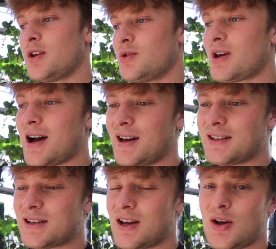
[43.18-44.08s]
You
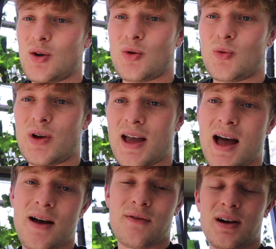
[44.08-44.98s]
guys, we
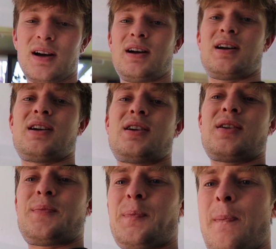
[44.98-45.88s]
have uh,
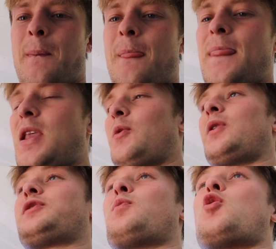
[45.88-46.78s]
we
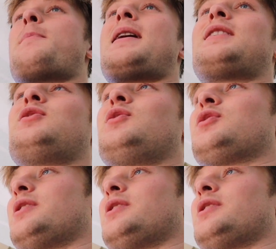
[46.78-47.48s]
have some more bad news.